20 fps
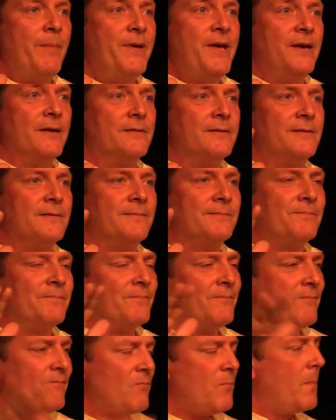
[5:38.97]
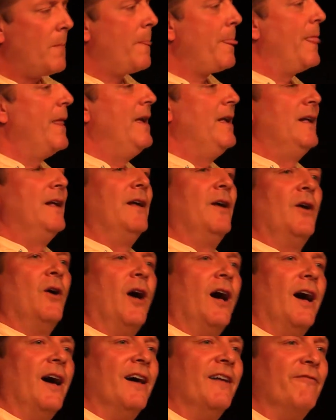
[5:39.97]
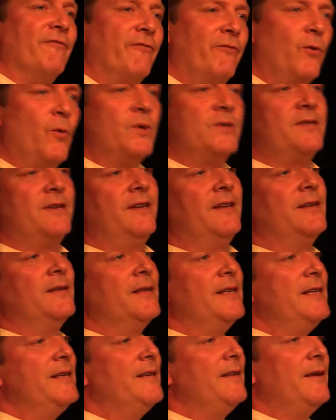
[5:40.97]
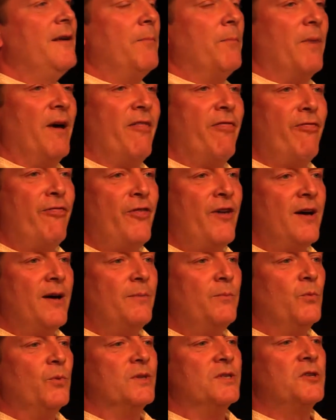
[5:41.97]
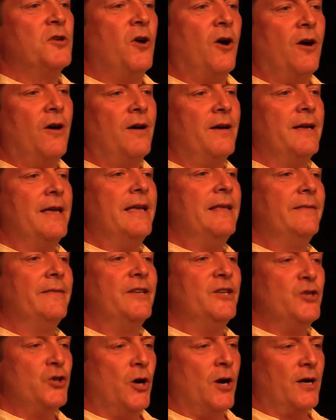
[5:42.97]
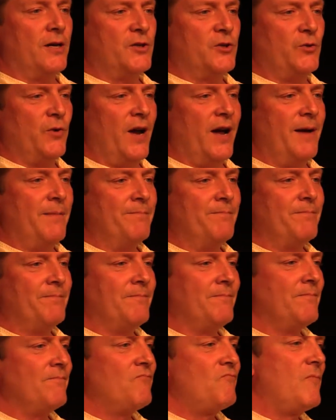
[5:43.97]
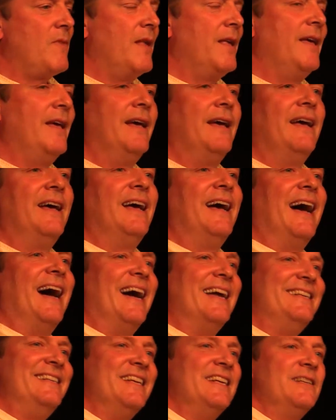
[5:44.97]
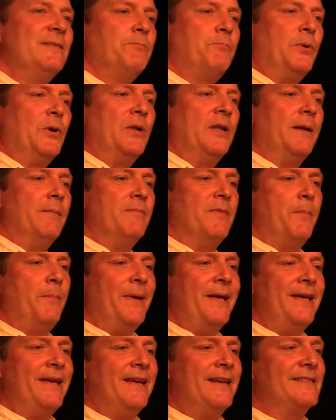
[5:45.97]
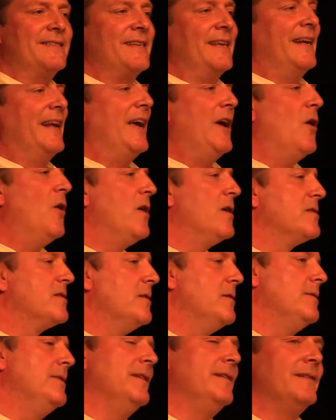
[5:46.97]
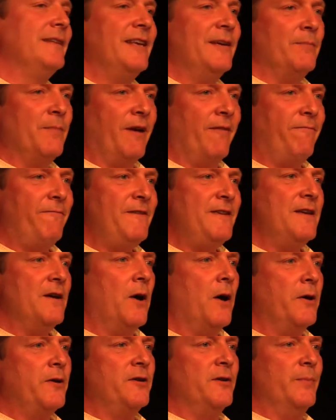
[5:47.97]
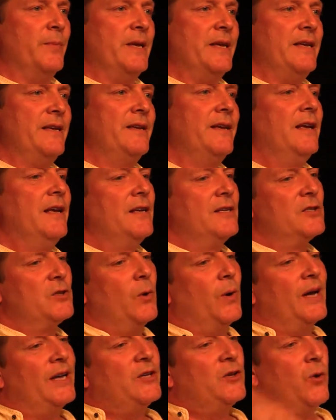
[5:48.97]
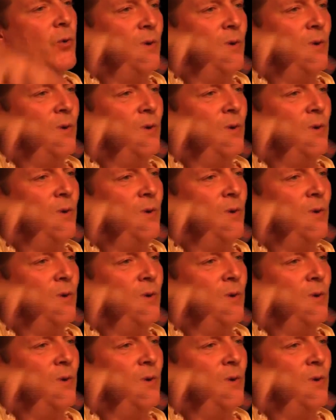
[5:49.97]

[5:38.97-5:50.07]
my pants. Unfortunately, my thumb was caught in the jock strap. I didn't pull up the pants, and I also didn't get my feet under me, so I